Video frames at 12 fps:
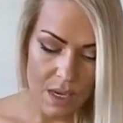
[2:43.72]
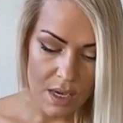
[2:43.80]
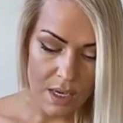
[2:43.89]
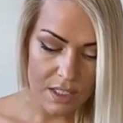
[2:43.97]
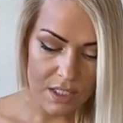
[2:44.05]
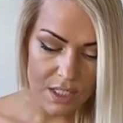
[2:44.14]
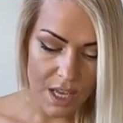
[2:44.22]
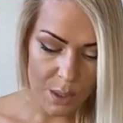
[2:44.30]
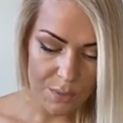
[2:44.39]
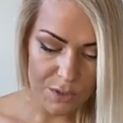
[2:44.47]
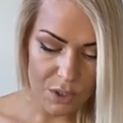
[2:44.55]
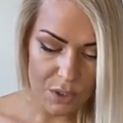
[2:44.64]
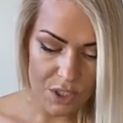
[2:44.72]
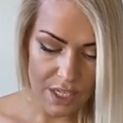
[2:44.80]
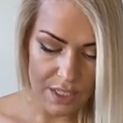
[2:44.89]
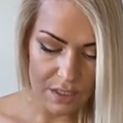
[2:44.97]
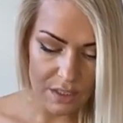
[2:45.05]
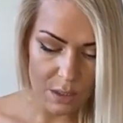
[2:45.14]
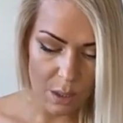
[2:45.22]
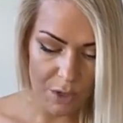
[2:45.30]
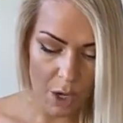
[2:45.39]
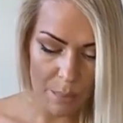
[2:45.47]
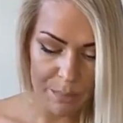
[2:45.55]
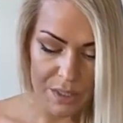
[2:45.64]
Instead of society of
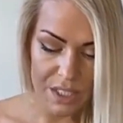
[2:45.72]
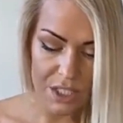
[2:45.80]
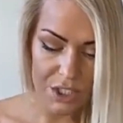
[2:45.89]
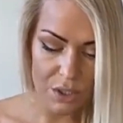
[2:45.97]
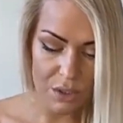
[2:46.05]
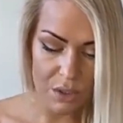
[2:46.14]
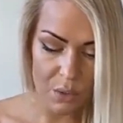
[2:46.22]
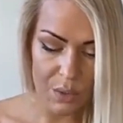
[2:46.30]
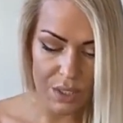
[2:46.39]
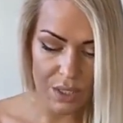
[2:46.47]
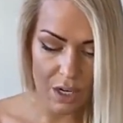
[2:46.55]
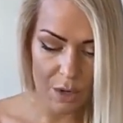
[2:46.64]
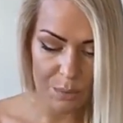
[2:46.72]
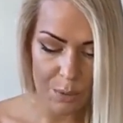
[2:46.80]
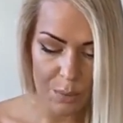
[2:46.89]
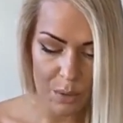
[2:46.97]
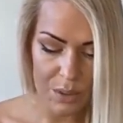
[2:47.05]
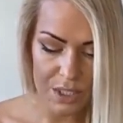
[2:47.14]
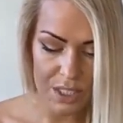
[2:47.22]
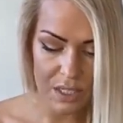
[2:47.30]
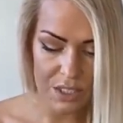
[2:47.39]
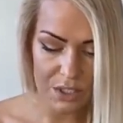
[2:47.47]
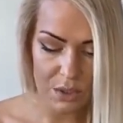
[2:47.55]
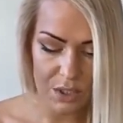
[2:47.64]
competition, we are proposing
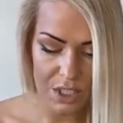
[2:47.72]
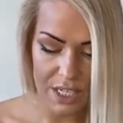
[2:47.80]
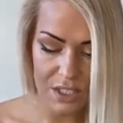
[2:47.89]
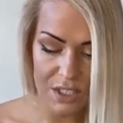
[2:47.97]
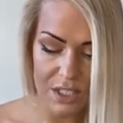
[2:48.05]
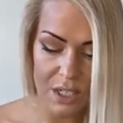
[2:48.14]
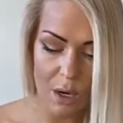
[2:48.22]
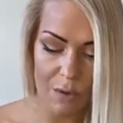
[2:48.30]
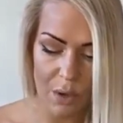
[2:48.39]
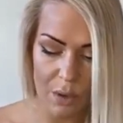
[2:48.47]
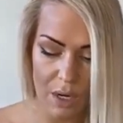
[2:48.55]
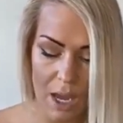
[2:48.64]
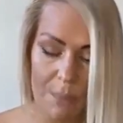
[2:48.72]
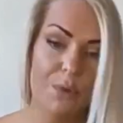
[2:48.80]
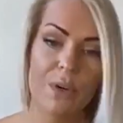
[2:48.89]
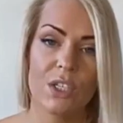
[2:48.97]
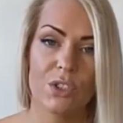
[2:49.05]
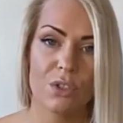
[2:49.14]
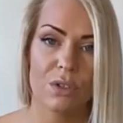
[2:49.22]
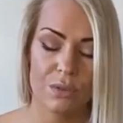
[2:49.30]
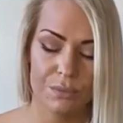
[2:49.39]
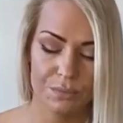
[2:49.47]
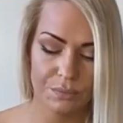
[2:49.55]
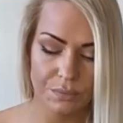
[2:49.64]
a society of collaboration.
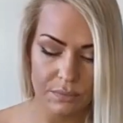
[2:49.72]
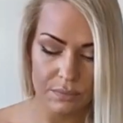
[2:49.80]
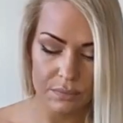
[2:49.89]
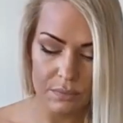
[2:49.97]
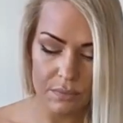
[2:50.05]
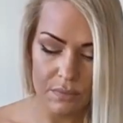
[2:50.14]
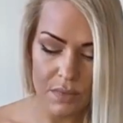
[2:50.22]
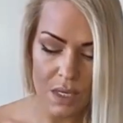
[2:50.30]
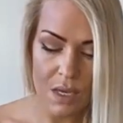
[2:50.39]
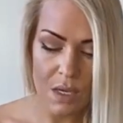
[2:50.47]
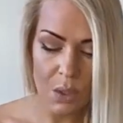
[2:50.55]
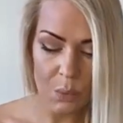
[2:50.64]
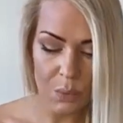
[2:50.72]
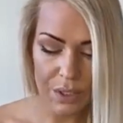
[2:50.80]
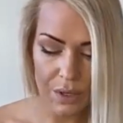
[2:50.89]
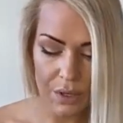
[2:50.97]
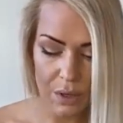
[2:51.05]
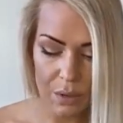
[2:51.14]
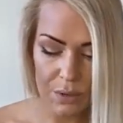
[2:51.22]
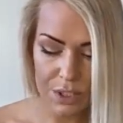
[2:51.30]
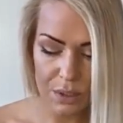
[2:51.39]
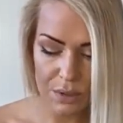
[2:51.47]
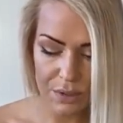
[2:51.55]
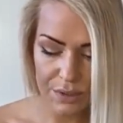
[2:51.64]
We are
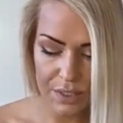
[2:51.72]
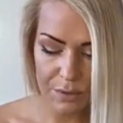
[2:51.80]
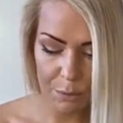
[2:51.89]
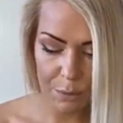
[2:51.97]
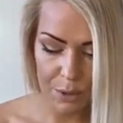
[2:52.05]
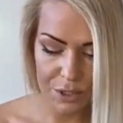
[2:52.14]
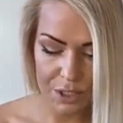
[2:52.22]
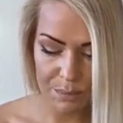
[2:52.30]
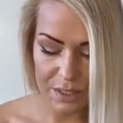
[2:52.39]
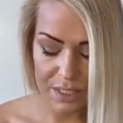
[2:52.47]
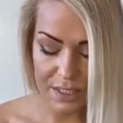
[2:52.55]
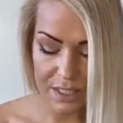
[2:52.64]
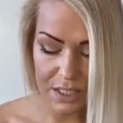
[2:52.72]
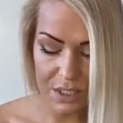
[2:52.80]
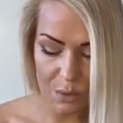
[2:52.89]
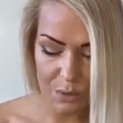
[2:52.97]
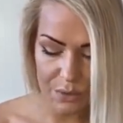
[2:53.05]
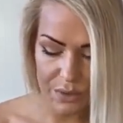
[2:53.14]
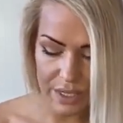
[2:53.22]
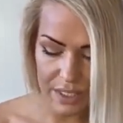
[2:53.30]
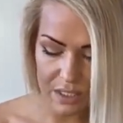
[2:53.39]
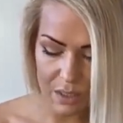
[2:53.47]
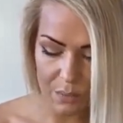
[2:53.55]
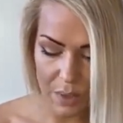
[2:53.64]
also looking for possibilities of
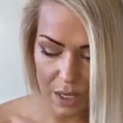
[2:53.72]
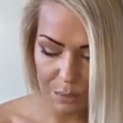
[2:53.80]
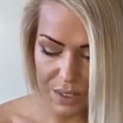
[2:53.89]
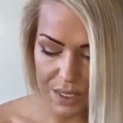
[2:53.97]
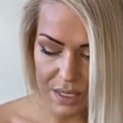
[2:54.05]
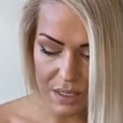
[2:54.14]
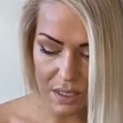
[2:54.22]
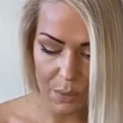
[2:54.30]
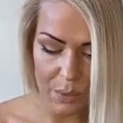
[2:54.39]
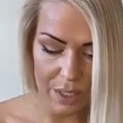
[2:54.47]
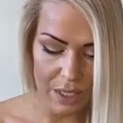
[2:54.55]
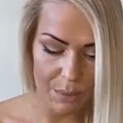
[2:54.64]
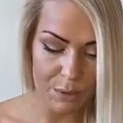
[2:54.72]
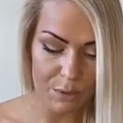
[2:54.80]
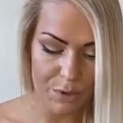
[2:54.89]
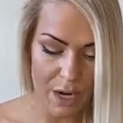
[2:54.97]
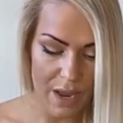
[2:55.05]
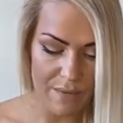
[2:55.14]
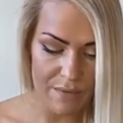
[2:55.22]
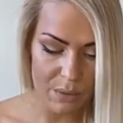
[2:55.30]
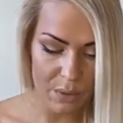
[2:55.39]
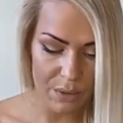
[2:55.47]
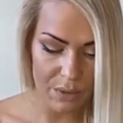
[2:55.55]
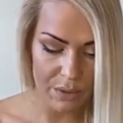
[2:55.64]
creating well-being available for
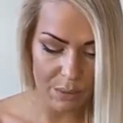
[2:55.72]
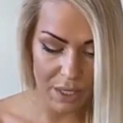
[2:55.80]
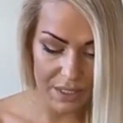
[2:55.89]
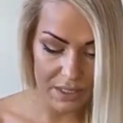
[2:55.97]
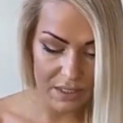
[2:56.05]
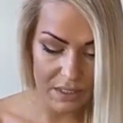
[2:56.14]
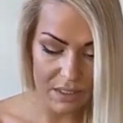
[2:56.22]
everyone on the planet,